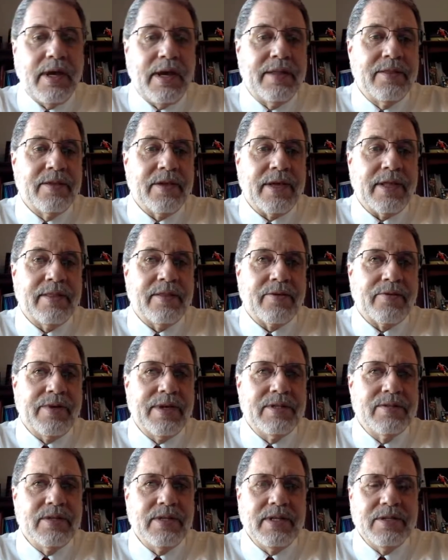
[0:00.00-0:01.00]
And the
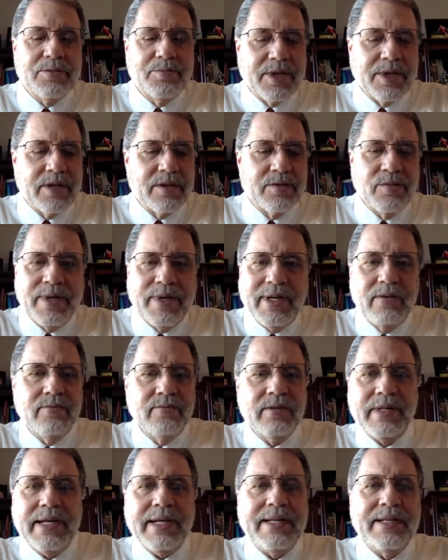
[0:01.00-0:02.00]
reason is because we
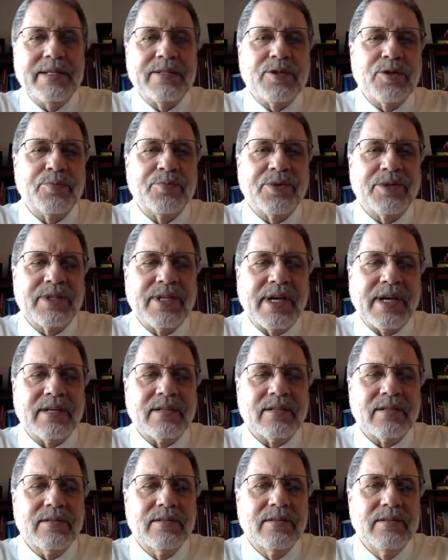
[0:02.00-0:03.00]
don't need it to
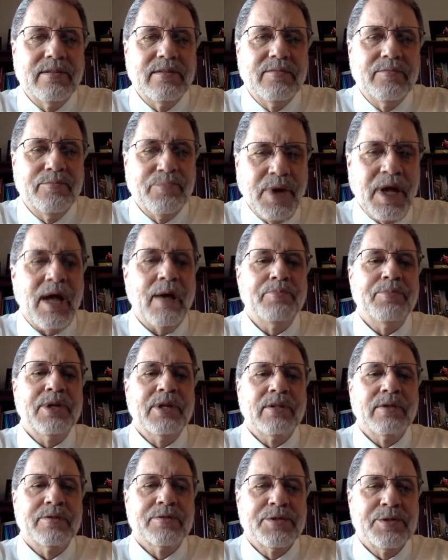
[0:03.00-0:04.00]
protect
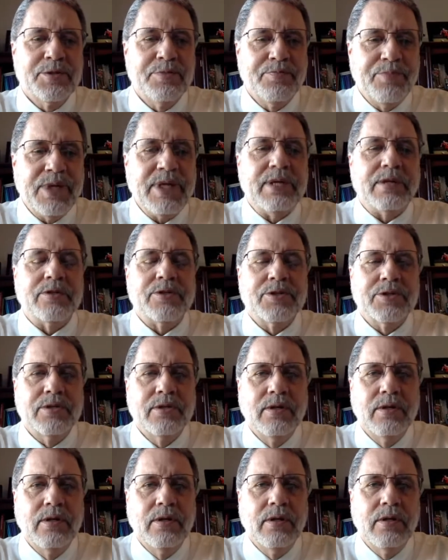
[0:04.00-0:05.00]
popular
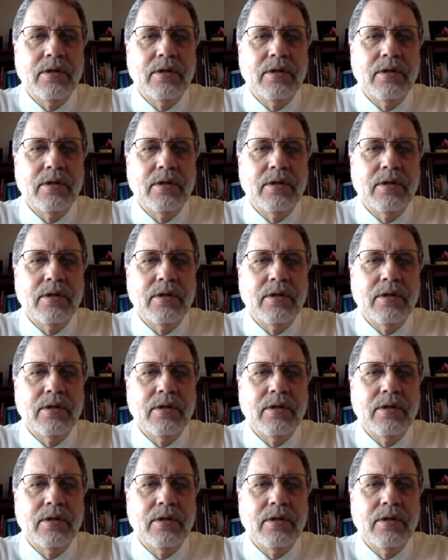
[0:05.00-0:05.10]
speech.